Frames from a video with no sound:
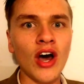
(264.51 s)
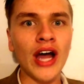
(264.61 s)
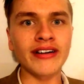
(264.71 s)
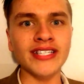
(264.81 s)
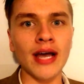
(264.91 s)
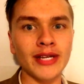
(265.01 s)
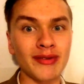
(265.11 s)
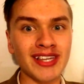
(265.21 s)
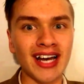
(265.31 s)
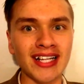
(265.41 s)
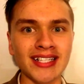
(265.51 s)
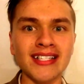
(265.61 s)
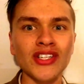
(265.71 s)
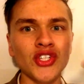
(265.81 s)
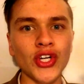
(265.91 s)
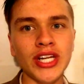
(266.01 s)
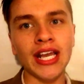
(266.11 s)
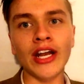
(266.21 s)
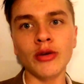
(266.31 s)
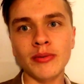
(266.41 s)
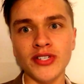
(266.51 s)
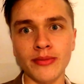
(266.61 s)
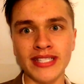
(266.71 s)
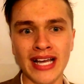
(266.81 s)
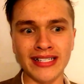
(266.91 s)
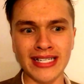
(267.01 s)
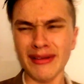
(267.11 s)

Iris coming in with guns, shooting at who we presume is Countess.